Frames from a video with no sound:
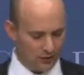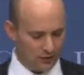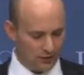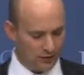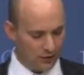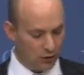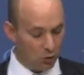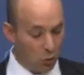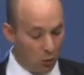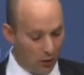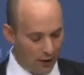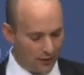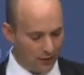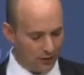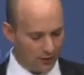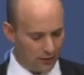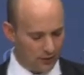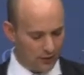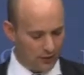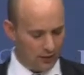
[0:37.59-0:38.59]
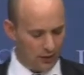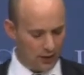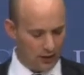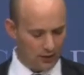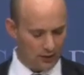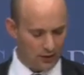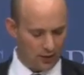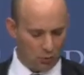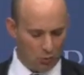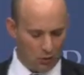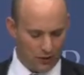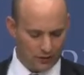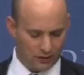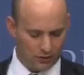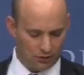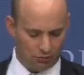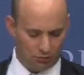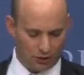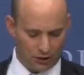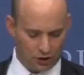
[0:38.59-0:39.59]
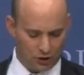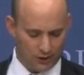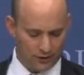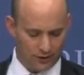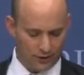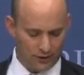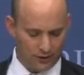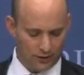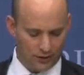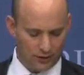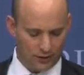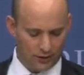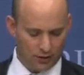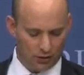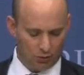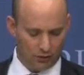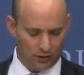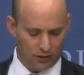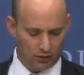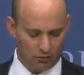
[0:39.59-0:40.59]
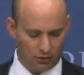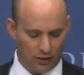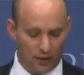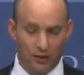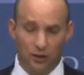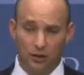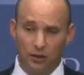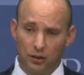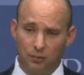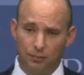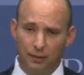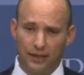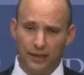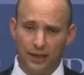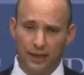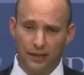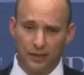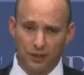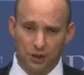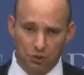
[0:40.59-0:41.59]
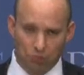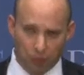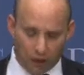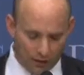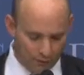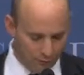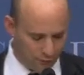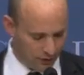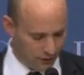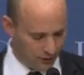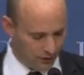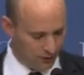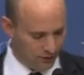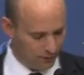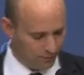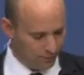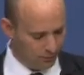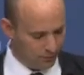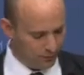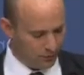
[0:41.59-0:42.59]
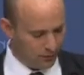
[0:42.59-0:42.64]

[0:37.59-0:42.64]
sit quietly as the West rushes into a deal with Iran that could be catastrophic.